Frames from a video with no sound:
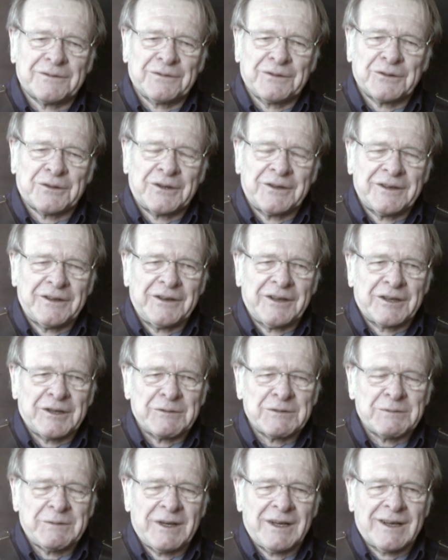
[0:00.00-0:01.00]
Florida, and he
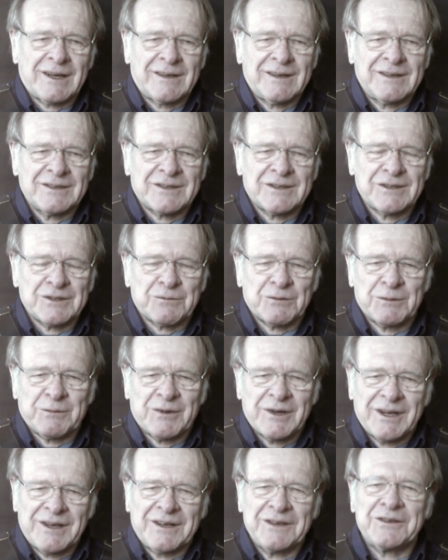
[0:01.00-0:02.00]
comes back and he says, "We're
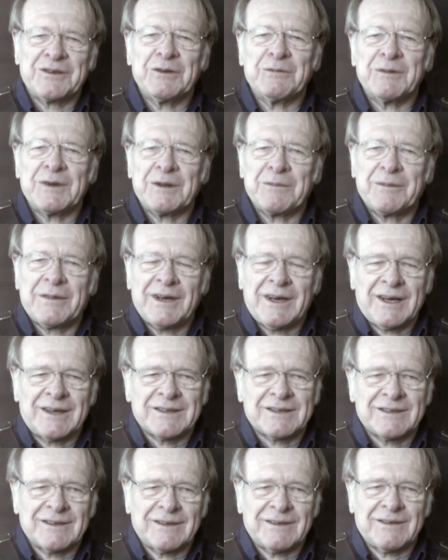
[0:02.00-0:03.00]
breaking too many
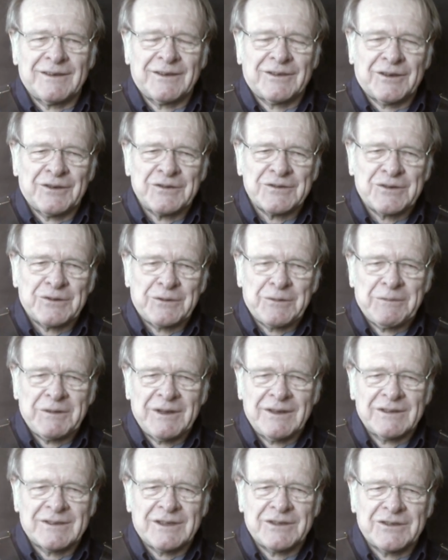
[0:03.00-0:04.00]
bats." He turns to
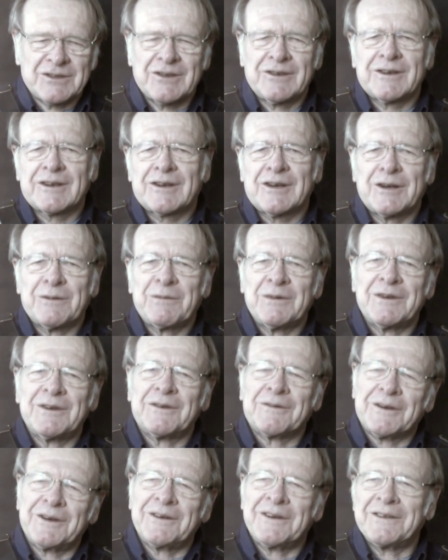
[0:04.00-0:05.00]
me and says, "You're a
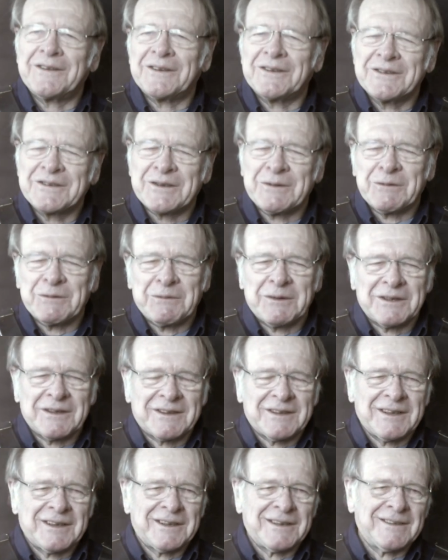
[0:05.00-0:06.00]
carpenter. Why don't you do something
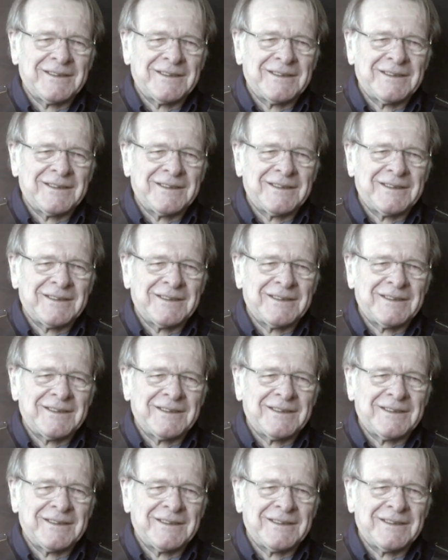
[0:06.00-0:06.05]
about that?"